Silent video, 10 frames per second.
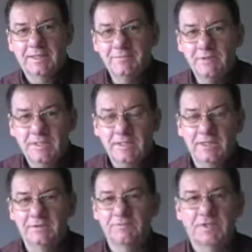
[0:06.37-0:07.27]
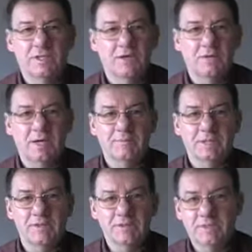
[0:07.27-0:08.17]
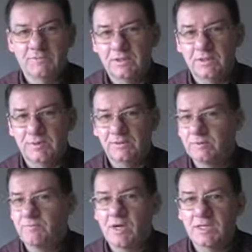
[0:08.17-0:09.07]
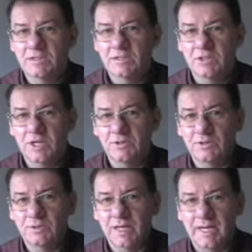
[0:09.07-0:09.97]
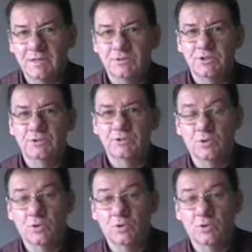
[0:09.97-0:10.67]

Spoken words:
and in this second video I'm going to give you a little bit of advice and show you how to